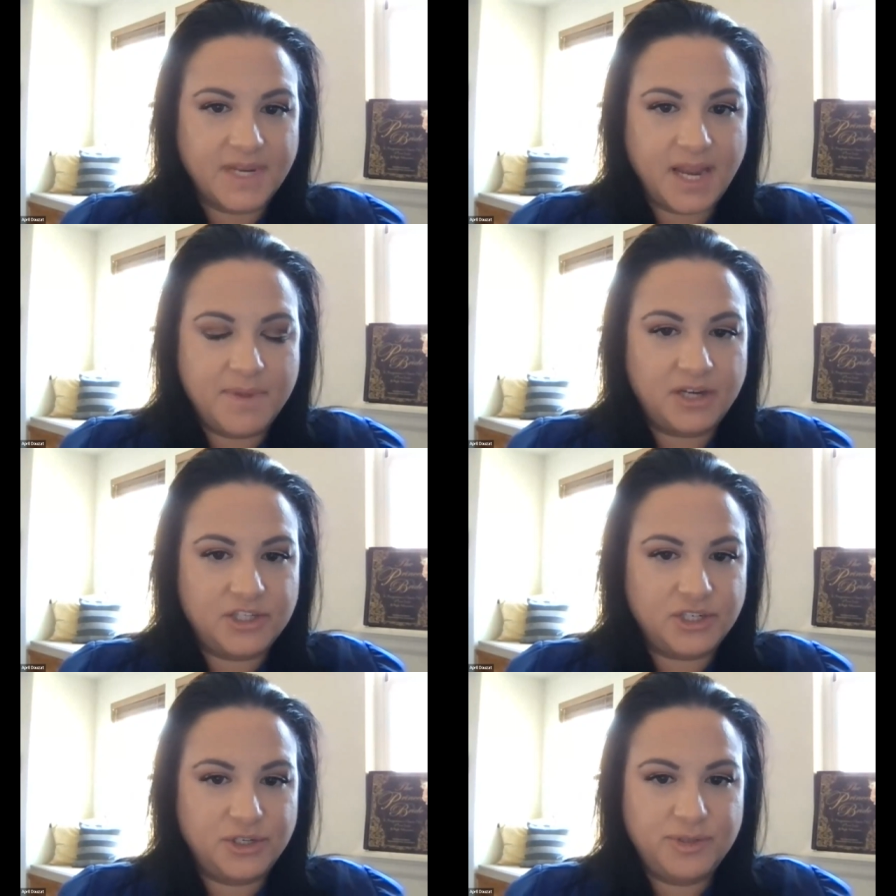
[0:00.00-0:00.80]
I'm not
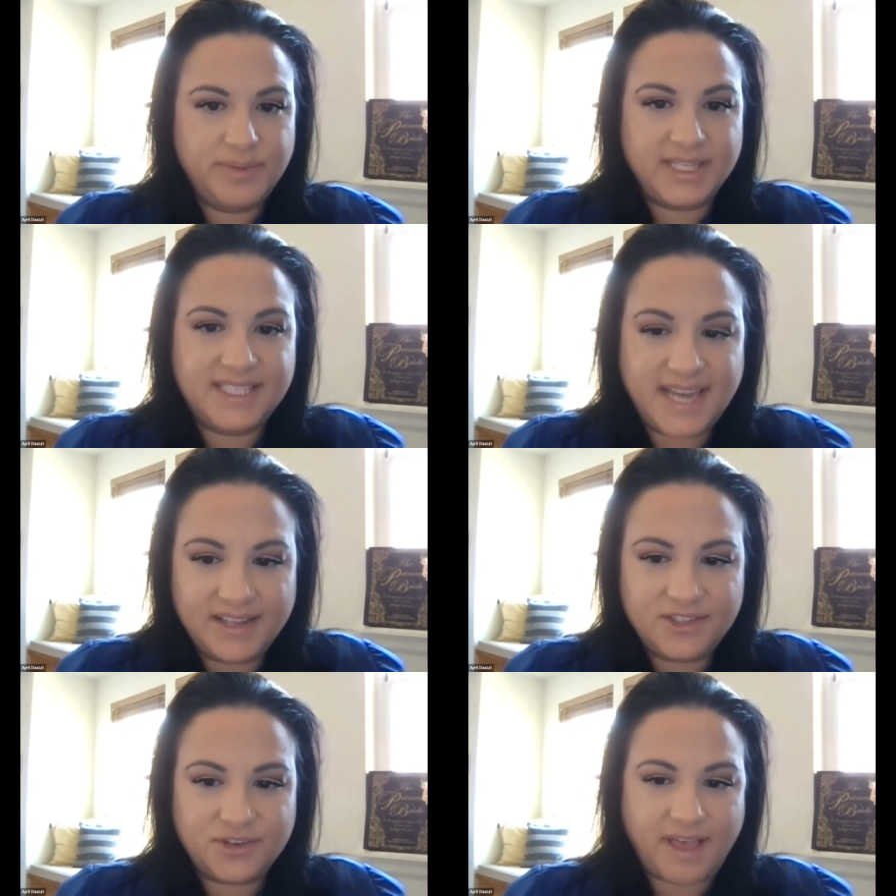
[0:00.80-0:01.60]
sure who's best to
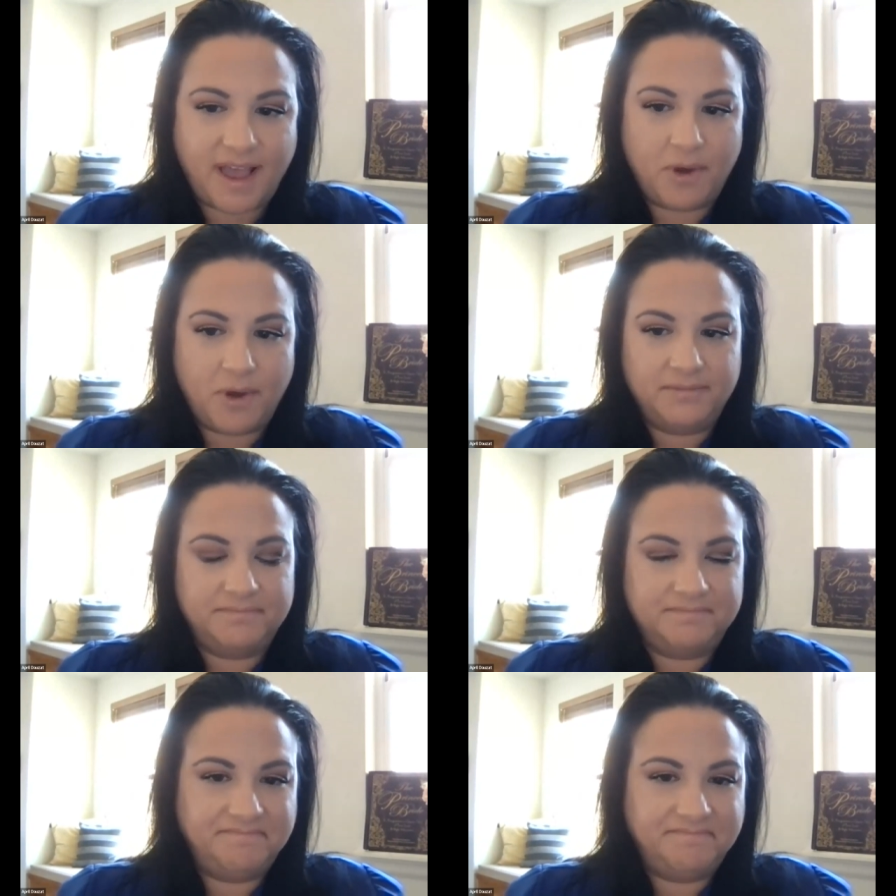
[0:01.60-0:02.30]
answer that one.